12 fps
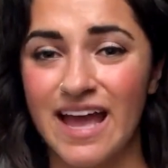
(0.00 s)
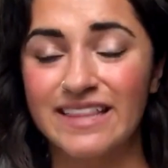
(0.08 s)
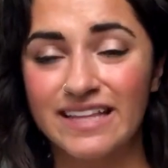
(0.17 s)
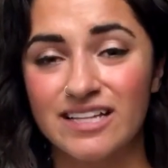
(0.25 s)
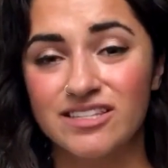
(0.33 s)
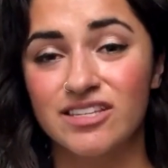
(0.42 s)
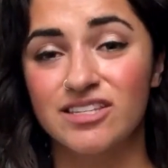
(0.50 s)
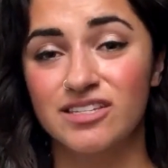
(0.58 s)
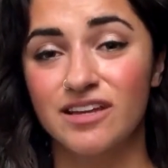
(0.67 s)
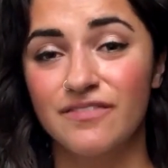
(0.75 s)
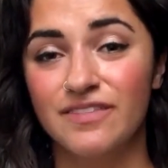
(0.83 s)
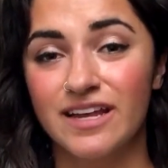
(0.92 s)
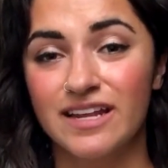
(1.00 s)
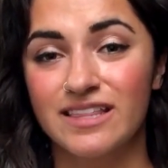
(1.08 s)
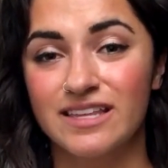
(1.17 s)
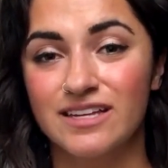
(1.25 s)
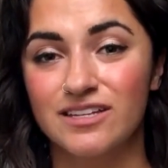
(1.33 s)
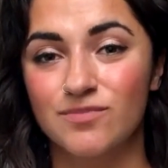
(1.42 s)
And that's the stuff that I
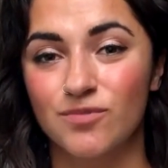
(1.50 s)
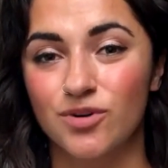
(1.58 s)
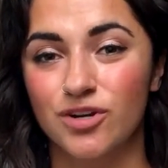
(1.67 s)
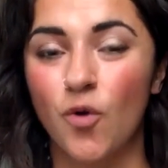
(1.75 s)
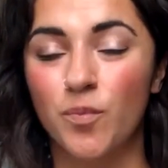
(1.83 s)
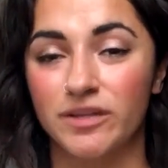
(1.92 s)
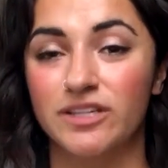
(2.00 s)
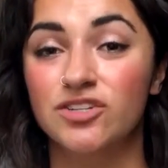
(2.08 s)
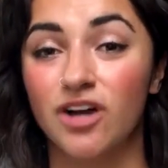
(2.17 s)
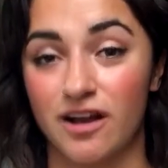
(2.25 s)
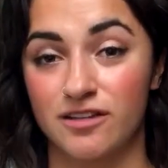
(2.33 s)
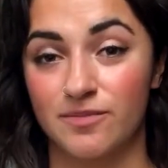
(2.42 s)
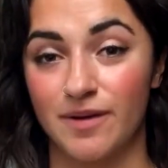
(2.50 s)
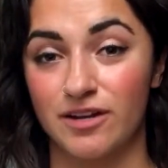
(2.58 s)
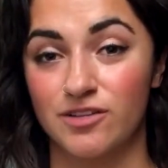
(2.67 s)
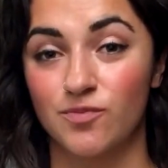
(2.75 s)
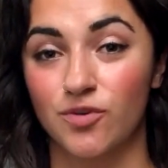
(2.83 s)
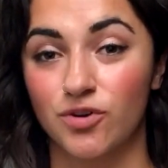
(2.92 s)
think is more openly talked about.
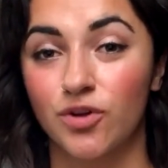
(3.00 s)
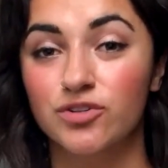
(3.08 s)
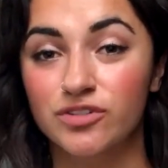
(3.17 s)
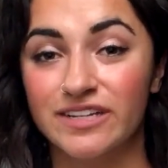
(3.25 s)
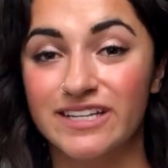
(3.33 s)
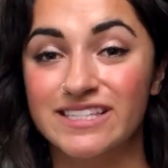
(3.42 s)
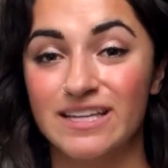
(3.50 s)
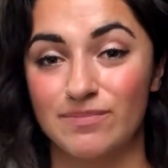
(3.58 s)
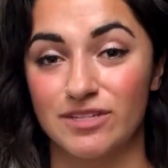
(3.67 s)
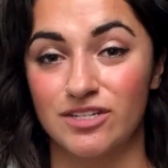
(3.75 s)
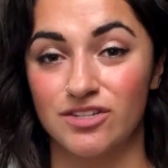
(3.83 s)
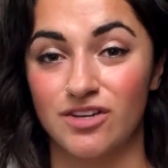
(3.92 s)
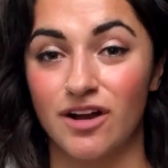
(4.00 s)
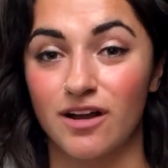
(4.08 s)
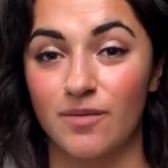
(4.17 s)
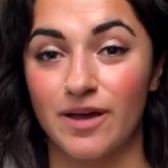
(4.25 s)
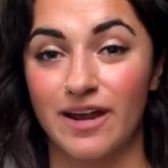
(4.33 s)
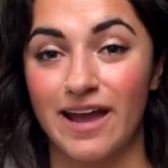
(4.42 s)
It's more culturally accepted to talk
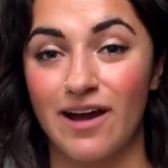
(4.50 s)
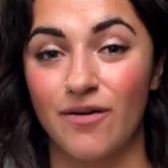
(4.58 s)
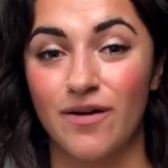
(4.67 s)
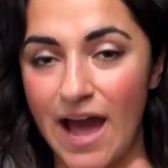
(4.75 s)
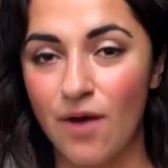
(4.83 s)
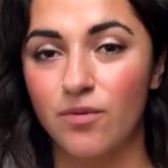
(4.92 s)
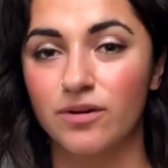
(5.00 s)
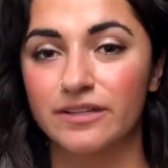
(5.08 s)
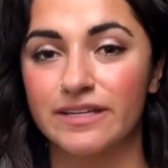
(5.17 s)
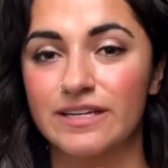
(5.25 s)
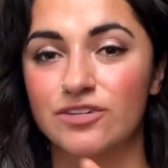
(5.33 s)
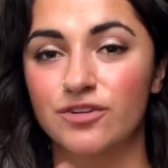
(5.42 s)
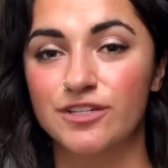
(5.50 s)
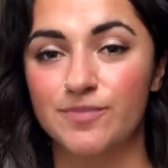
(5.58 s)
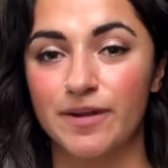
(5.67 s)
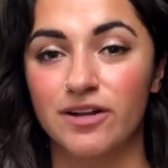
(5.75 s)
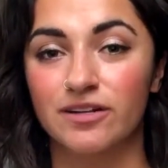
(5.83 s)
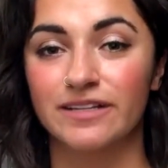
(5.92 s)
about how outwardly,
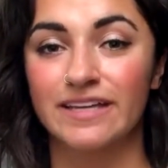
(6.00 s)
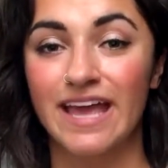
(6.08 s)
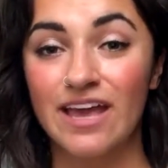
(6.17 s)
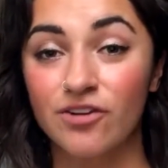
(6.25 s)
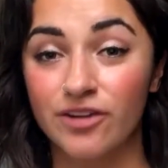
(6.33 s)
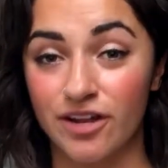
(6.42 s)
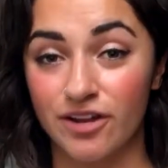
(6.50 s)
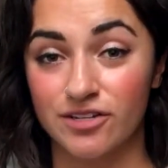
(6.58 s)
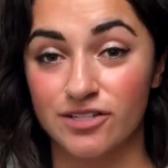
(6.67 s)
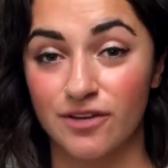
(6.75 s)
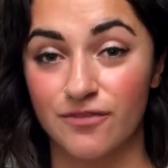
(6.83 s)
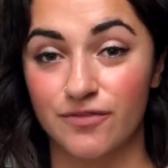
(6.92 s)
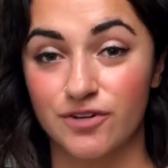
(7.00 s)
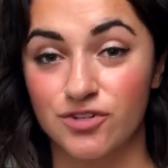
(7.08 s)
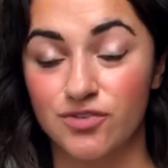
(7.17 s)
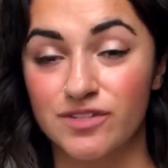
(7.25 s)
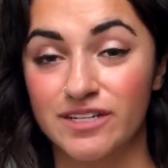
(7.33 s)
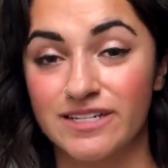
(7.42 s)
transparently angry at yourself for
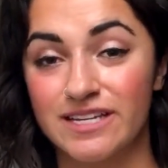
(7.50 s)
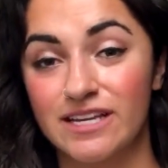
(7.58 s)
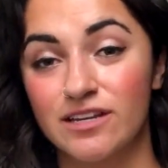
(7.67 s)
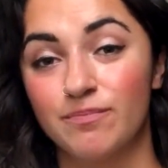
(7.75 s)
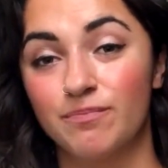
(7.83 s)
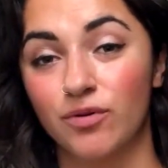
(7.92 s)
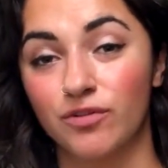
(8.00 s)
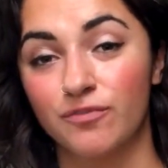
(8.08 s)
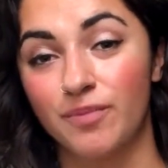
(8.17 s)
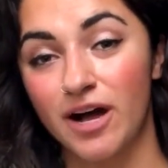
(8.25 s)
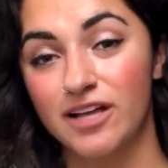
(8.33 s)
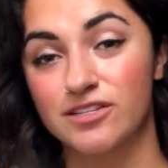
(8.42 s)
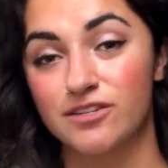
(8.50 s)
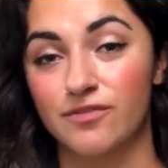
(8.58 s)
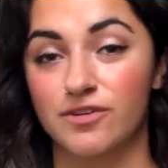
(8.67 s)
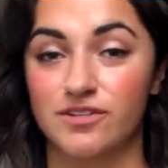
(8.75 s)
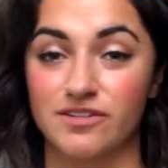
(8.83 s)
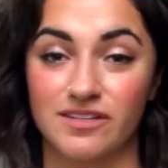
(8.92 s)
choosing to eat a bowl of pasta
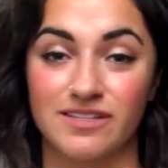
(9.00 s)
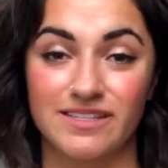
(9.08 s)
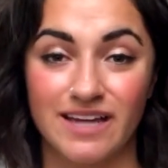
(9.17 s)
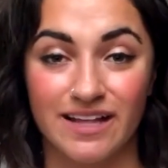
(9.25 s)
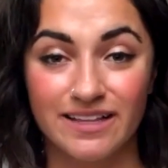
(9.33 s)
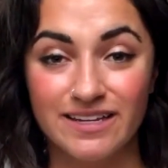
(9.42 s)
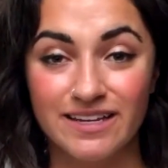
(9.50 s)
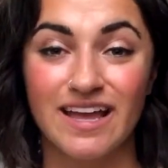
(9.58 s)
versus a salad.